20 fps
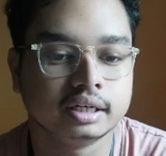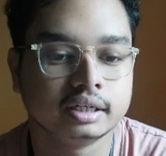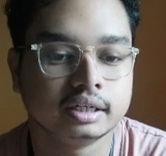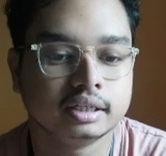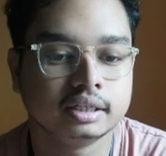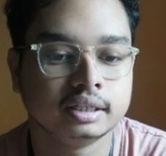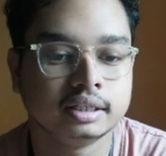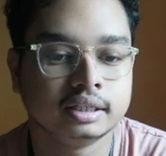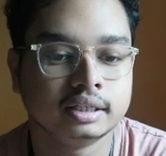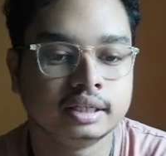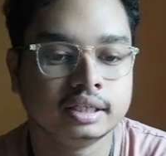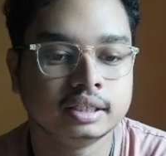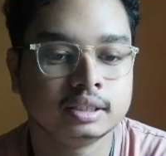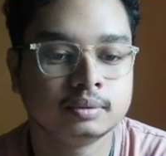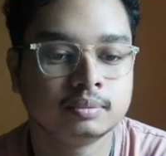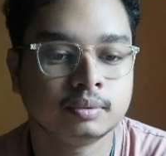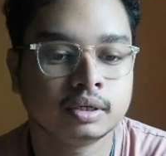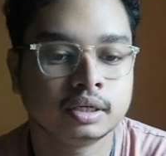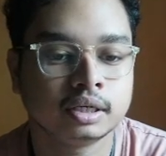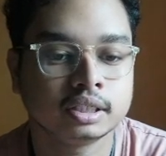this
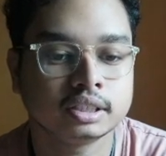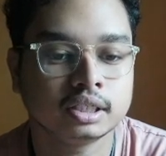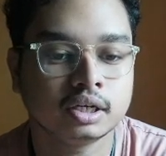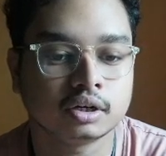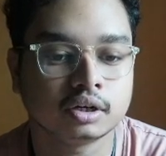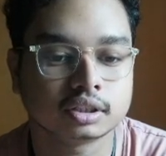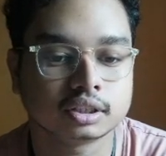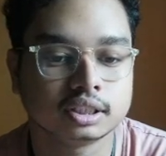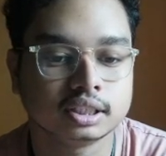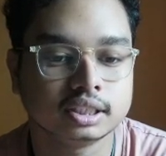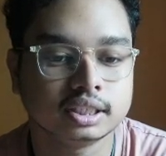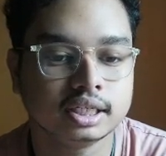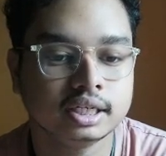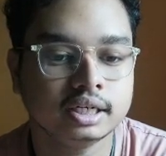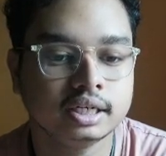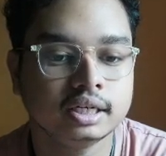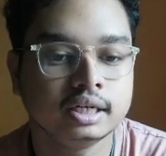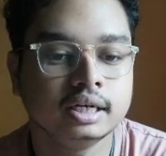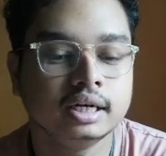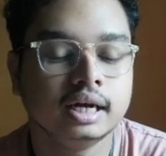bond is the
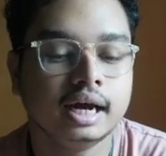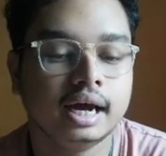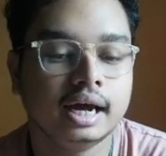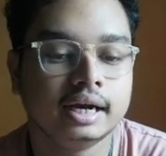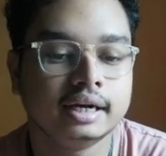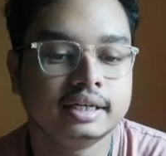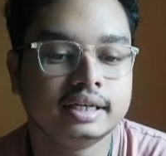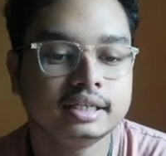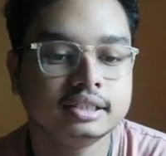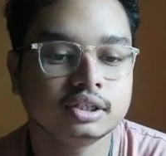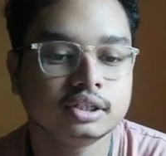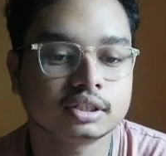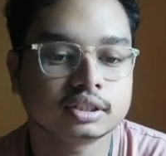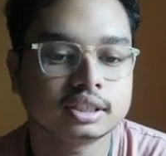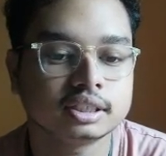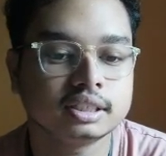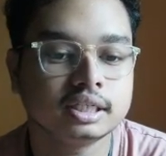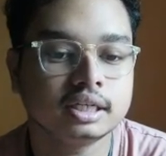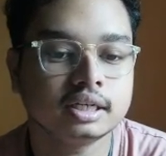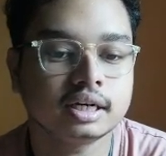oxygen, and this
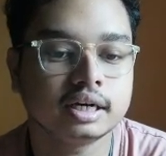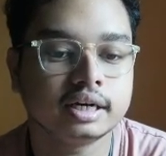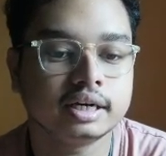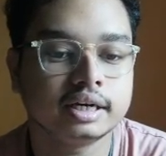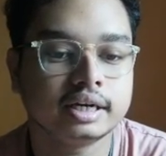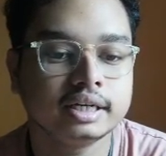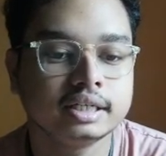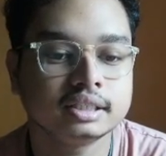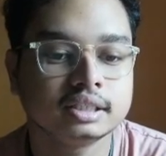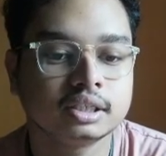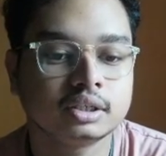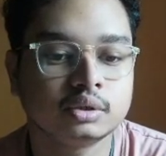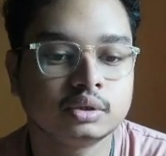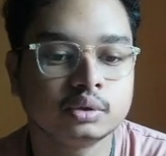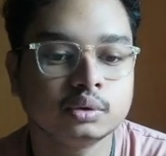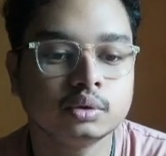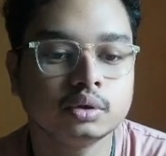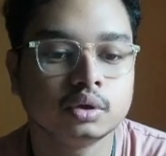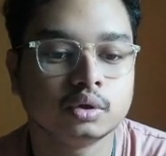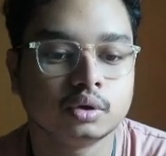oxygen contains the
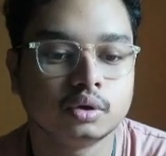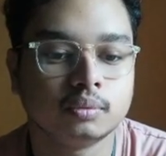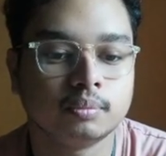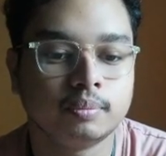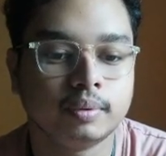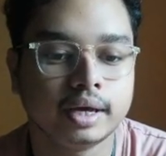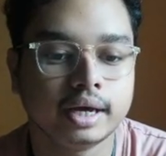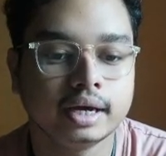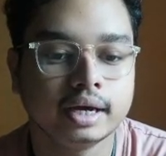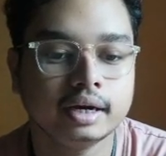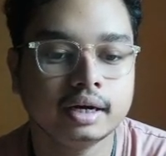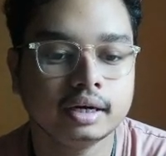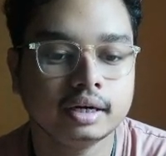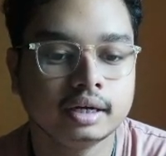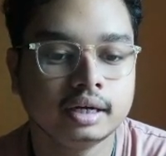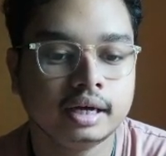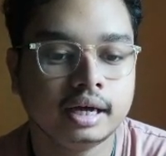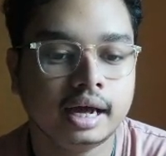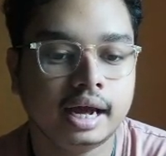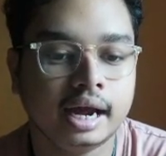two lone pair,
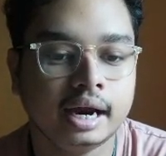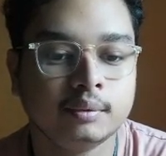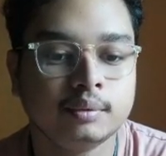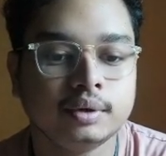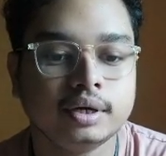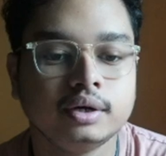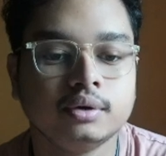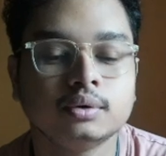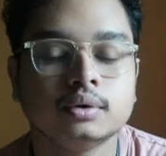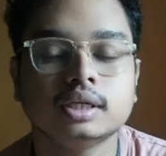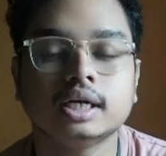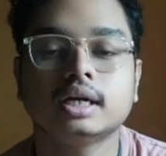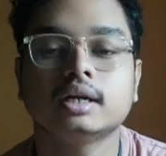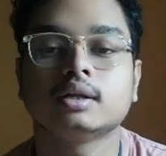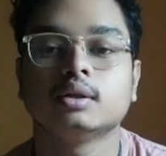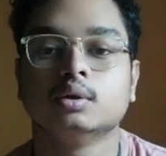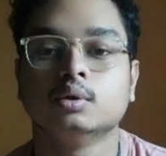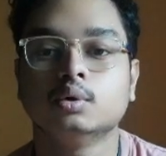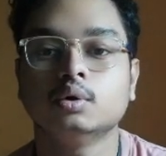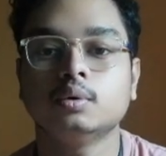and we know that
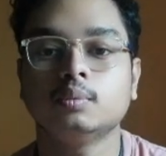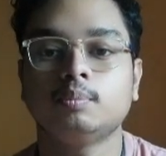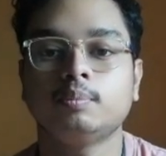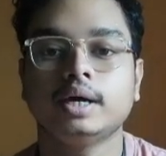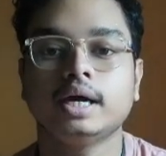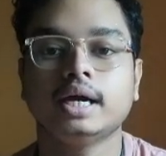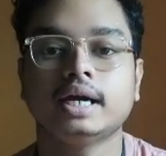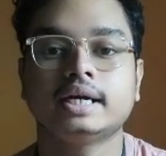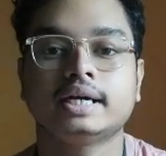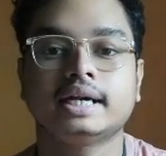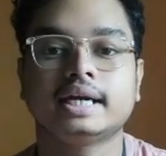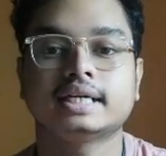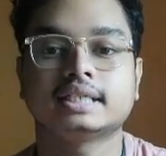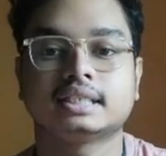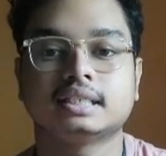lone pair takes the